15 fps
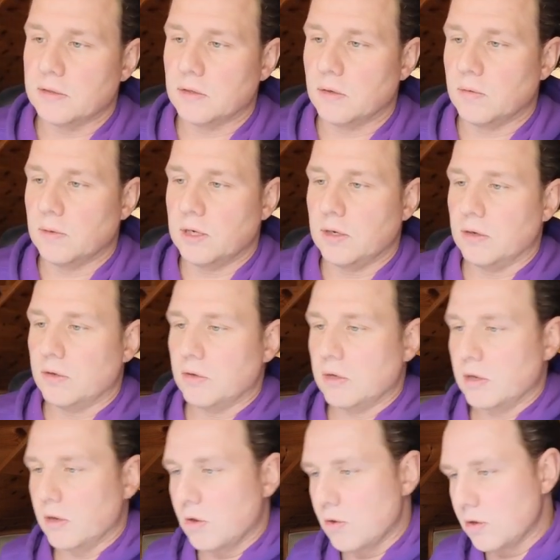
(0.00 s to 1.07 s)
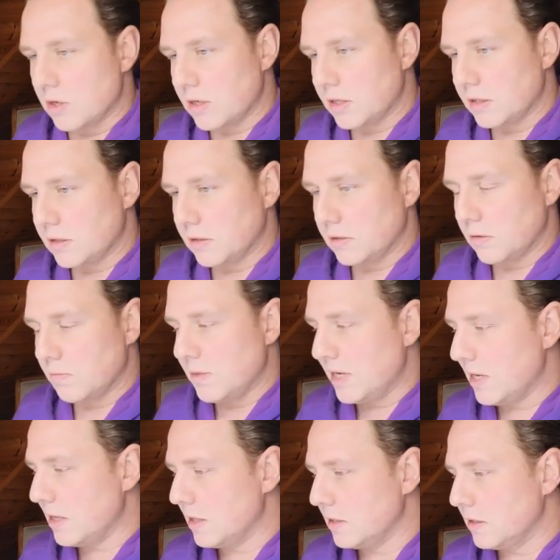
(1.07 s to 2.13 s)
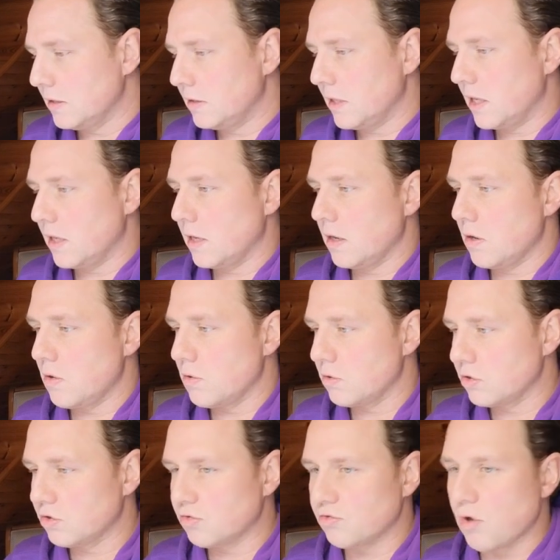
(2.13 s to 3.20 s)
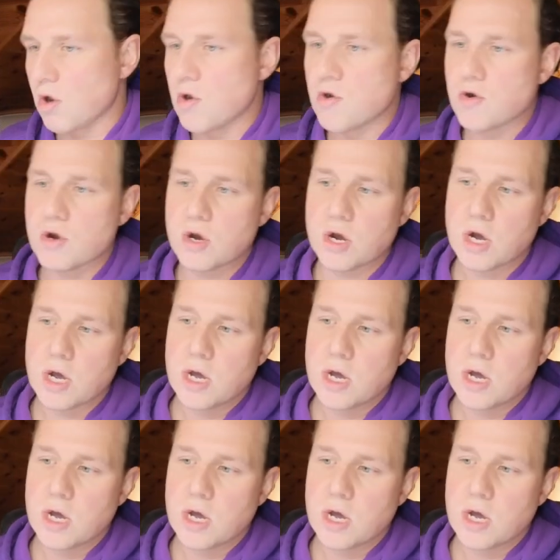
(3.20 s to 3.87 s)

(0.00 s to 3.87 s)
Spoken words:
So when you did longer distance or middle distance, you had a longer stroke.